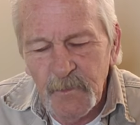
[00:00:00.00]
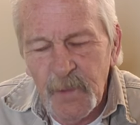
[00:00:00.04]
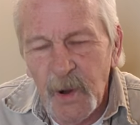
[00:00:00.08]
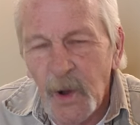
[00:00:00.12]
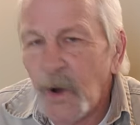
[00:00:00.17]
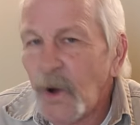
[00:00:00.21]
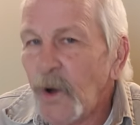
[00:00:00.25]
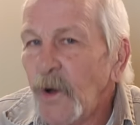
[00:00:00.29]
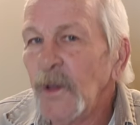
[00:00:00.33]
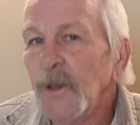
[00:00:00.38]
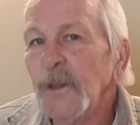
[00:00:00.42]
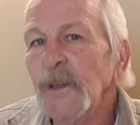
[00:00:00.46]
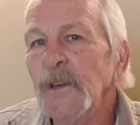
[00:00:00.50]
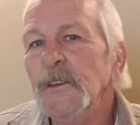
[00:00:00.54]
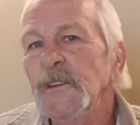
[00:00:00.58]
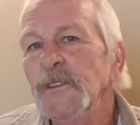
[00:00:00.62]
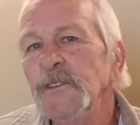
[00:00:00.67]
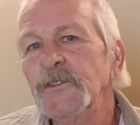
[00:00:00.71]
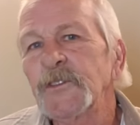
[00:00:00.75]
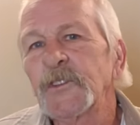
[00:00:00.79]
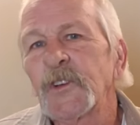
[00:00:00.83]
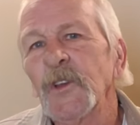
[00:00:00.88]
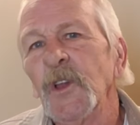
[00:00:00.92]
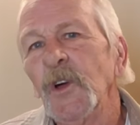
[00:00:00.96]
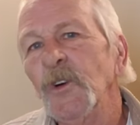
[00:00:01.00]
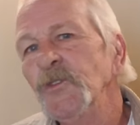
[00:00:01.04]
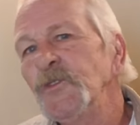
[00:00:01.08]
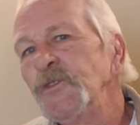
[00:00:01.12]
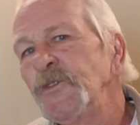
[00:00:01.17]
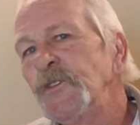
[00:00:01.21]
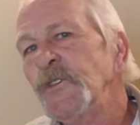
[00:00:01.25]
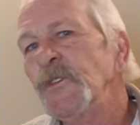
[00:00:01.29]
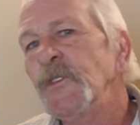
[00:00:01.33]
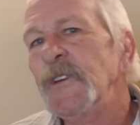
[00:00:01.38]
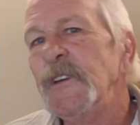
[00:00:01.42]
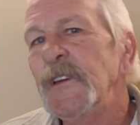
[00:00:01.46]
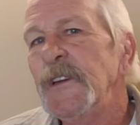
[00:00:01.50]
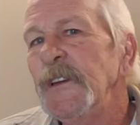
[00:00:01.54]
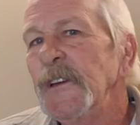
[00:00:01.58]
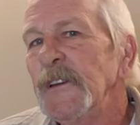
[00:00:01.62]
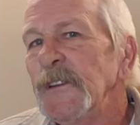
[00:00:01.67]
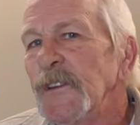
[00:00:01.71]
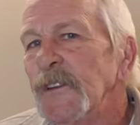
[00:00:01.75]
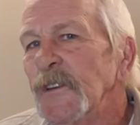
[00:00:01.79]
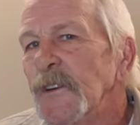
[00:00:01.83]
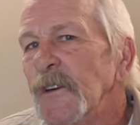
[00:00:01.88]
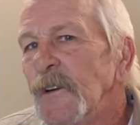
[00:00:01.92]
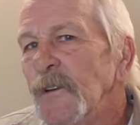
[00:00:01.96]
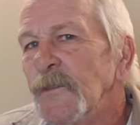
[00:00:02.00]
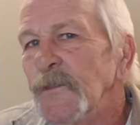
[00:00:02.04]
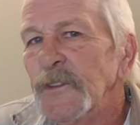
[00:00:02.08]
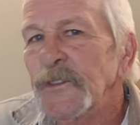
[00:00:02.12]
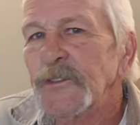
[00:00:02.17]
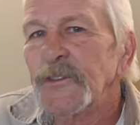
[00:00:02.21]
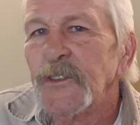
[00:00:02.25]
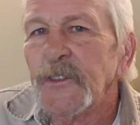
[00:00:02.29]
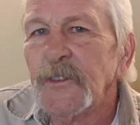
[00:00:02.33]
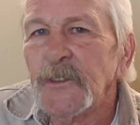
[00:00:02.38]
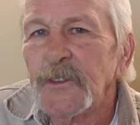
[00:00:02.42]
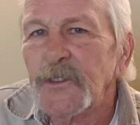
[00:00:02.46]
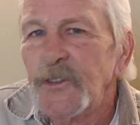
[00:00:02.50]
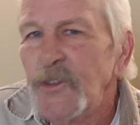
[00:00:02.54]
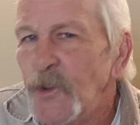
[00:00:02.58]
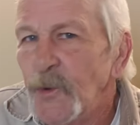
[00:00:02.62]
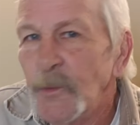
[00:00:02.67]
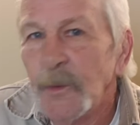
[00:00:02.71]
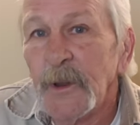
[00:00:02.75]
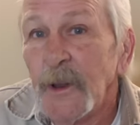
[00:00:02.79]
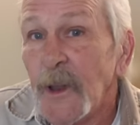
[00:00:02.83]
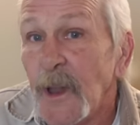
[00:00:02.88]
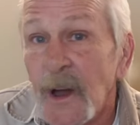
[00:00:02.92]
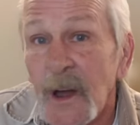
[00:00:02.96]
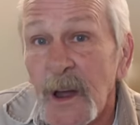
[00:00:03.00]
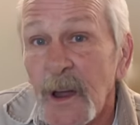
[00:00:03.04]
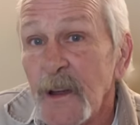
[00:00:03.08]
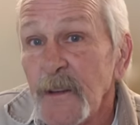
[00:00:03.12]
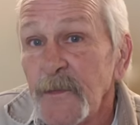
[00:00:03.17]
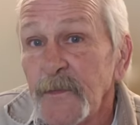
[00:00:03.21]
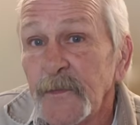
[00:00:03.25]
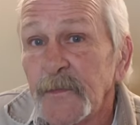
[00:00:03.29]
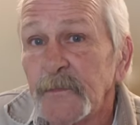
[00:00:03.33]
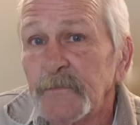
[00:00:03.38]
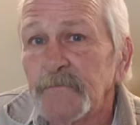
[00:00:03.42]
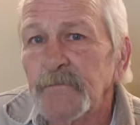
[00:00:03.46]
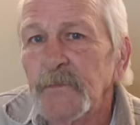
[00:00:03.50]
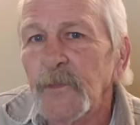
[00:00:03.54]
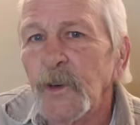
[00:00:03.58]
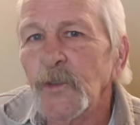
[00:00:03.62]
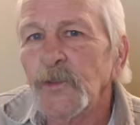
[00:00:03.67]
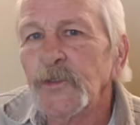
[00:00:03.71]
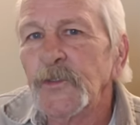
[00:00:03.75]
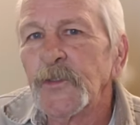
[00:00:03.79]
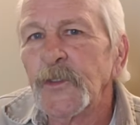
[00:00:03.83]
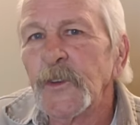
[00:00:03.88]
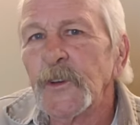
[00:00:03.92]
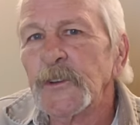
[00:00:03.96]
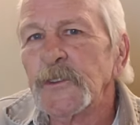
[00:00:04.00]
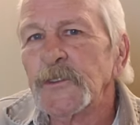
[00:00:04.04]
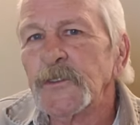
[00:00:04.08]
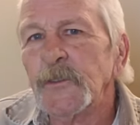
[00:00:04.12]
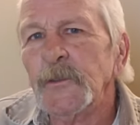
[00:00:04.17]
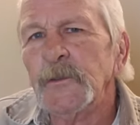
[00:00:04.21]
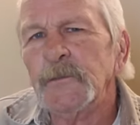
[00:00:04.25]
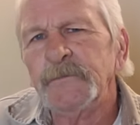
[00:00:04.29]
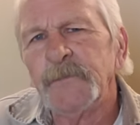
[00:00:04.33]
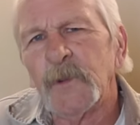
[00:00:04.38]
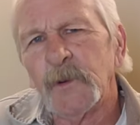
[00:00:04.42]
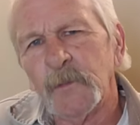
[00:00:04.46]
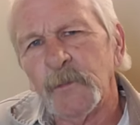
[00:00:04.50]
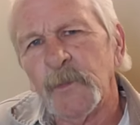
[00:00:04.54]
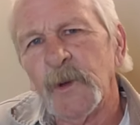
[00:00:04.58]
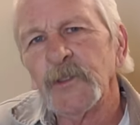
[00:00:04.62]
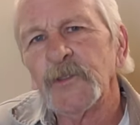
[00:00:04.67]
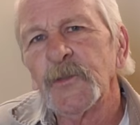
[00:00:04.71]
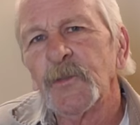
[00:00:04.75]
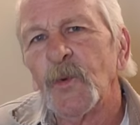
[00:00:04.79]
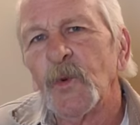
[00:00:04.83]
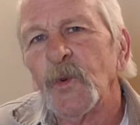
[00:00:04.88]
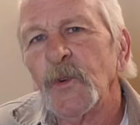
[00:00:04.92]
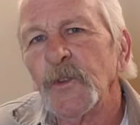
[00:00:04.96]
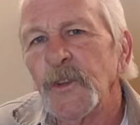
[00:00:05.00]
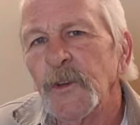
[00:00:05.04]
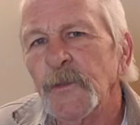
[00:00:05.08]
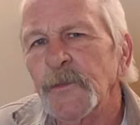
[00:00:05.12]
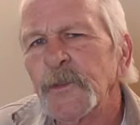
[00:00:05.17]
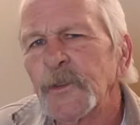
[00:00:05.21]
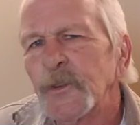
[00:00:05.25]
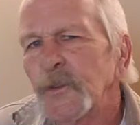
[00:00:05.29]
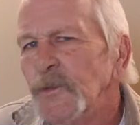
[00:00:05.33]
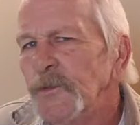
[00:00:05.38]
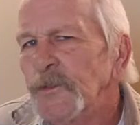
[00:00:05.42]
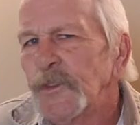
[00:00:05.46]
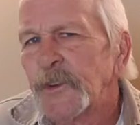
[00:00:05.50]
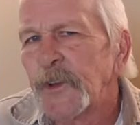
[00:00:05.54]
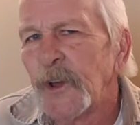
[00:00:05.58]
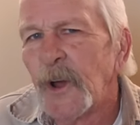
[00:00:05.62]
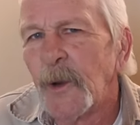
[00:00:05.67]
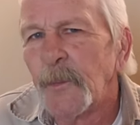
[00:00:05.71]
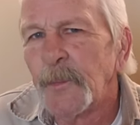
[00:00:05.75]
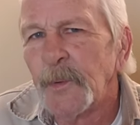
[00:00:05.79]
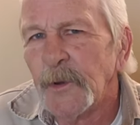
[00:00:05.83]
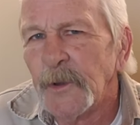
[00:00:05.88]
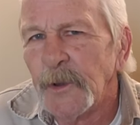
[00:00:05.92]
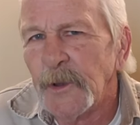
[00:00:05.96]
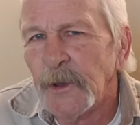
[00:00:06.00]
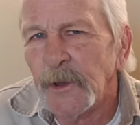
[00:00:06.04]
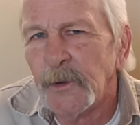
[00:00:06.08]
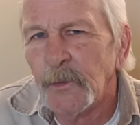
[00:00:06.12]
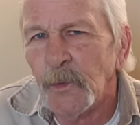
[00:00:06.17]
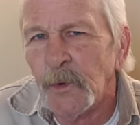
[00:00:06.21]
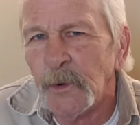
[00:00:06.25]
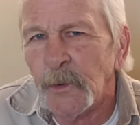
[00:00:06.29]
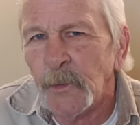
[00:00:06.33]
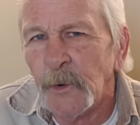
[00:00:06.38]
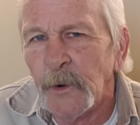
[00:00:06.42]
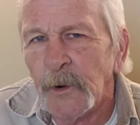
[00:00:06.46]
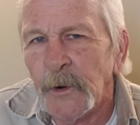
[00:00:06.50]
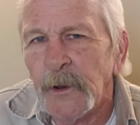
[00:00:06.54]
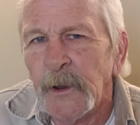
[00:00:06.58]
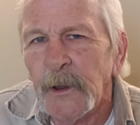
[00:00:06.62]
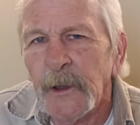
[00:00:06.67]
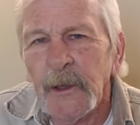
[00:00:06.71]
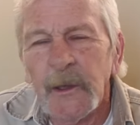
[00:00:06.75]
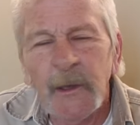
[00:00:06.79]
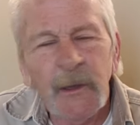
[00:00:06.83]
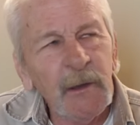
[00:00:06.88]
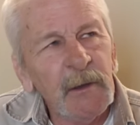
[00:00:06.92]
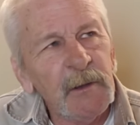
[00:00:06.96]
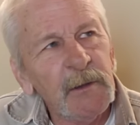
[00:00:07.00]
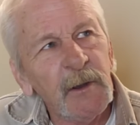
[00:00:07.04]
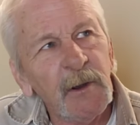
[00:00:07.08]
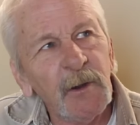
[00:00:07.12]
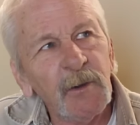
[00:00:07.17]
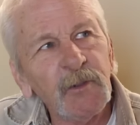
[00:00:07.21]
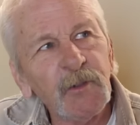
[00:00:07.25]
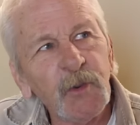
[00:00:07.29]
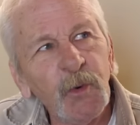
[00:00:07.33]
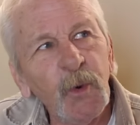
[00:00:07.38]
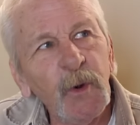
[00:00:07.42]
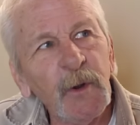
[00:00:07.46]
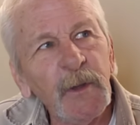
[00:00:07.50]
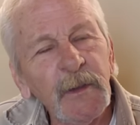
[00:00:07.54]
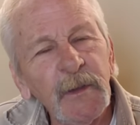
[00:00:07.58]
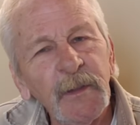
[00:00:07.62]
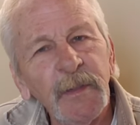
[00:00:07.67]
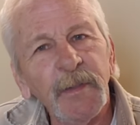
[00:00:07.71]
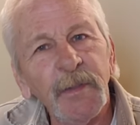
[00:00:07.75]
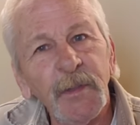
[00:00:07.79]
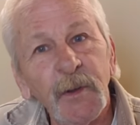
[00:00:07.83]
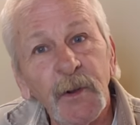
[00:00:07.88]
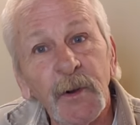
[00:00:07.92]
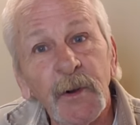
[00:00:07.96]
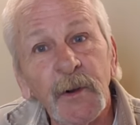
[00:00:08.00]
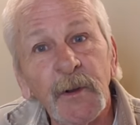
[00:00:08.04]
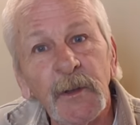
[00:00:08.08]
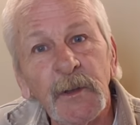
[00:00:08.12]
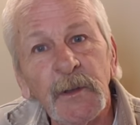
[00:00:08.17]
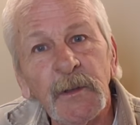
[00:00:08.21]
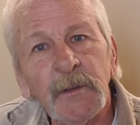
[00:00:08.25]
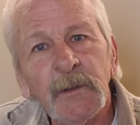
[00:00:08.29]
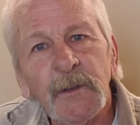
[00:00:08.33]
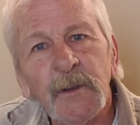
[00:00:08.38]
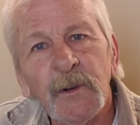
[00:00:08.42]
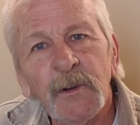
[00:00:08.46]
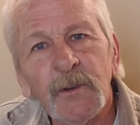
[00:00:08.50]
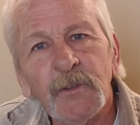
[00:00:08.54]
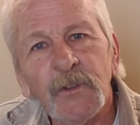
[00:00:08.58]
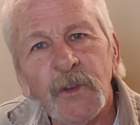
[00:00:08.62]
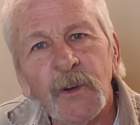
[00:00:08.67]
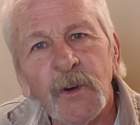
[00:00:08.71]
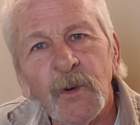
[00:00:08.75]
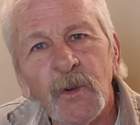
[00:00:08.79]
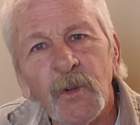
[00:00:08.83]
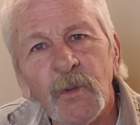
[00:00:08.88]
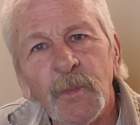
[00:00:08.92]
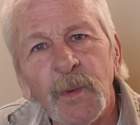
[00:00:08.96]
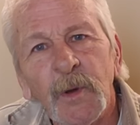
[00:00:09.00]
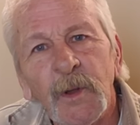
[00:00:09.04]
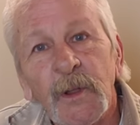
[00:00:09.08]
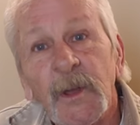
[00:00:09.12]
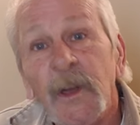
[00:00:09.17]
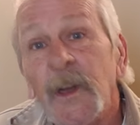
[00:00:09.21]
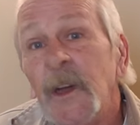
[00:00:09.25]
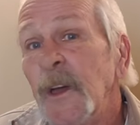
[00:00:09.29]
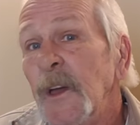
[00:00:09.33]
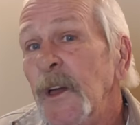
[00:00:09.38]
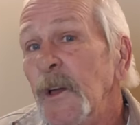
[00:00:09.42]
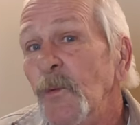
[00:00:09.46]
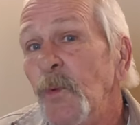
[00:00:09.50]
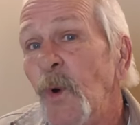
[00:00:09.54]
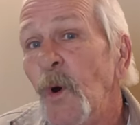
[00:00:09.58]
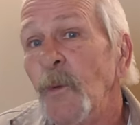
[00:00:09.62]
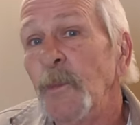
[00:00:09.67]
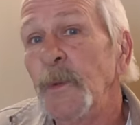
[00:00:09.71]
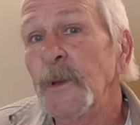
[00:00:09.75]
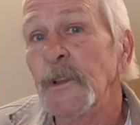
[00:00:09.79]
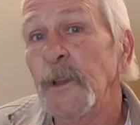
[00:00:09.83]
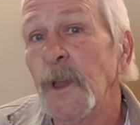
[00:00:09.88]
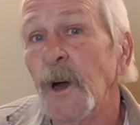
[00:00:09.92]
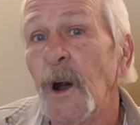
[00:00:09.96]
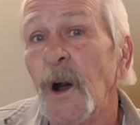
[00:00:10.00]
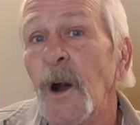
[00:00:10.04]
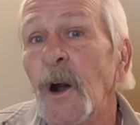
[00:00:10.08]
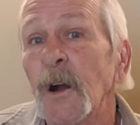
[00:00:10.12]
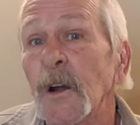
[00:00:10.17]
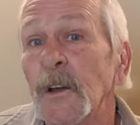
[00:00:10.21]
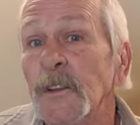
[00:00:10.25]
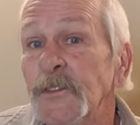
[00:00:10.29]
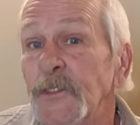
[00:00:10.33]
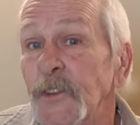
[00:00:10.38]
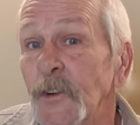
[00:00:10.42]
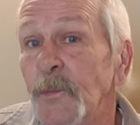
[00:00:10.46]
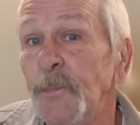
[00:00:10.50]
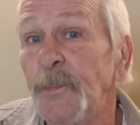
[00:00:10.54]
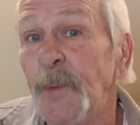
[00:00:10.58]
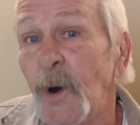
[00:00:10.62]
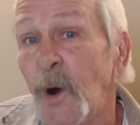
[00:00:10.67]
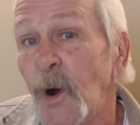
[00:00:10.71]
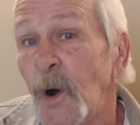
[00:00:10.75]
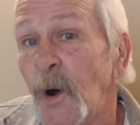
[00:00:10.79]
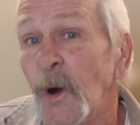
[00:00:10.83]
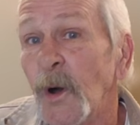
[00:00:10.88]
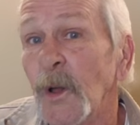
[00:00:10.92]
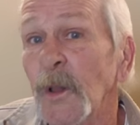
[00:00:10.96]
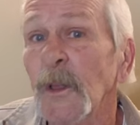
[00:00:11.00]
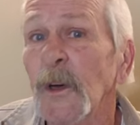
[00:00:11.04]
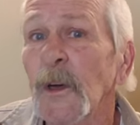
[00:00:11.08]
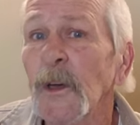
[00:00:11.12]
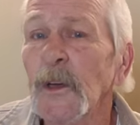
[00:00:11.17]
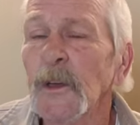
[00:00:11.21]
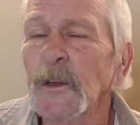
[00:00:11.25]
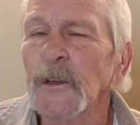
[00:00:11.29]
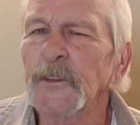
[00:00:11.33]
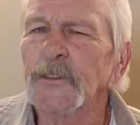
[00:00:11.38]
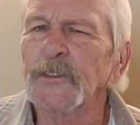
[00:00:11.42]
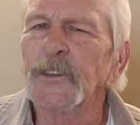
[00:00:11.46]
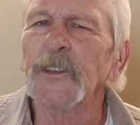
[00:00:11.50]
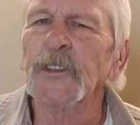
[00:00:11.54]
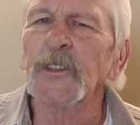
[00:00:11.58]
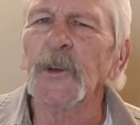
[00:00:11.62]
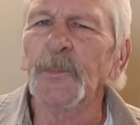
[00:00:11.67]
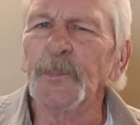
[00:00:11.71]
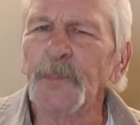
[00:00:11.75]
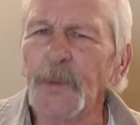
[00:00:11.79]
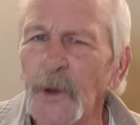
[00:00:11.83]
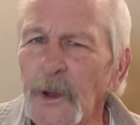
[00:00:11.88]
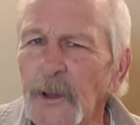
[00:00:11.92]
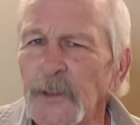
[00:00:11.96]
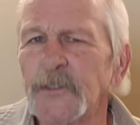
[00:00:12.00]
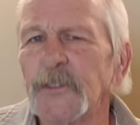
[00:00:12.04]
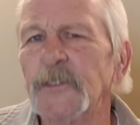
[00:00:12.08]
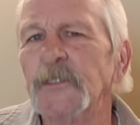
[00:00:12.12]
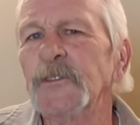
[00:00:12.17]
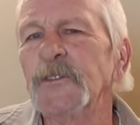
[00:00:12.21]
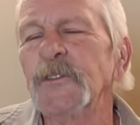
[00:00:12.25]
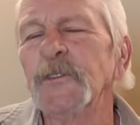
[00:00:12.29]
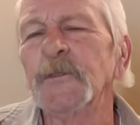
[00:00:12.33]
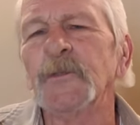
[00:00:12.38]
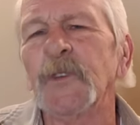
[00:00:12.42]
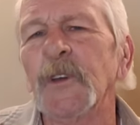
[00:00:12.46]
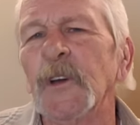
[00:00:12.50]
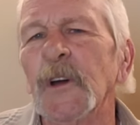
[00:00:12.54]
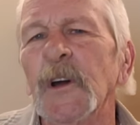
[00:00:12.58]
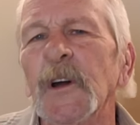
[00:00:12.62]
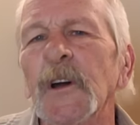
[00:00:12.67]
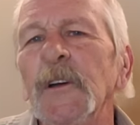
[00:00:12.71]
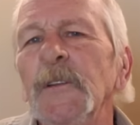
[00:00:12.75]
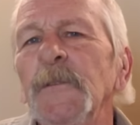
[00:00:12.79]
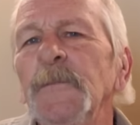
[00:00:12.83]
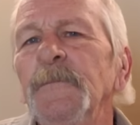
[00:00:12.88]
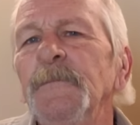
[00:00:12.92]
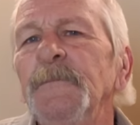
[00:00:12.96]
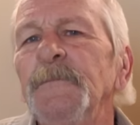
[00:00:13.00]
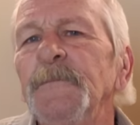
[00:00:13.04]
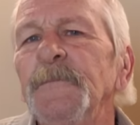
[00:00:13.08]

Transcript: Paul is close to the end of his human life. Those things are, are much more difficult to comprehend when we're, you know, 20 and 30 years old, but it won't be long until Paul is in the presence of God.